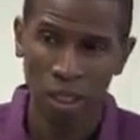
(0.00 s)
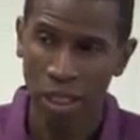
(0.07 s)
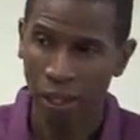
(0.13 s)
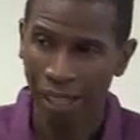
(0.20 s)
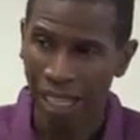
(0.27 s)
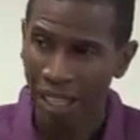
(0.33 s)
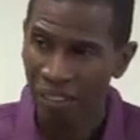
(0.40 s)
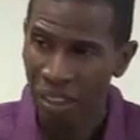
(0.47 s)

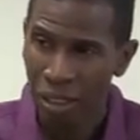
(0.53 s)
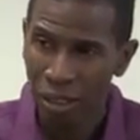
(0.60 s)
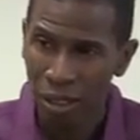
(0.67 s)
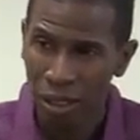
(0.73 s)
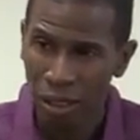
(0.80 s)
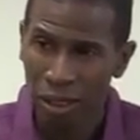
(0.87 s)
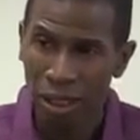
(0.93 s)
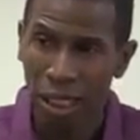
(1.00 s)
Now, having
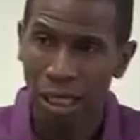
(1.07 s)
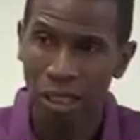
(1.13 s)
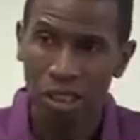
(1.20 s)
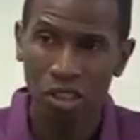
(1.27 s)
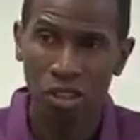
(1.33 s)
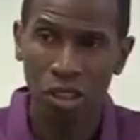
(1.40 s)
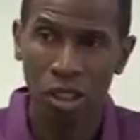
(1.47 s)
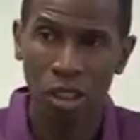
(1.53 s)
the
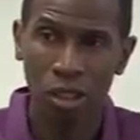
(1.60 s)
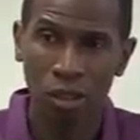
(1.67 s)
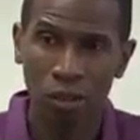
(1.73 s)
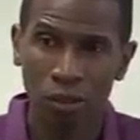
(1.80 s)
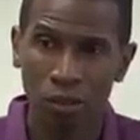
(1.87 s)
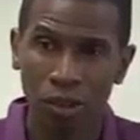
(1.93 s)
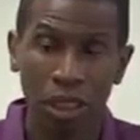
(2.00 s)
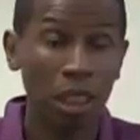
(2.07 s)
knowledge
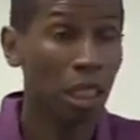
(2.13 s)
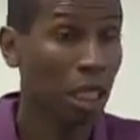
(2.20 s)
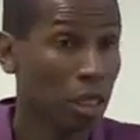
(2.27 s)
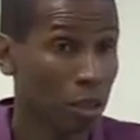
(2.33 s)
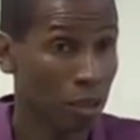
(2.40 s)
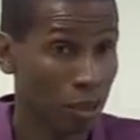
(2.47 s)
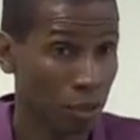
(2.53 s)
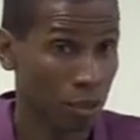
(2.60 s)
of the
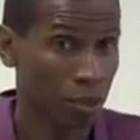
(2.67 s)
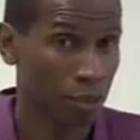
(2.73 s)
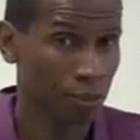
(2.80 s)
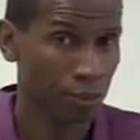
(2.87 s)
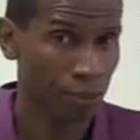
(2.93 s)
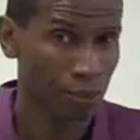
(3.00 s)
colors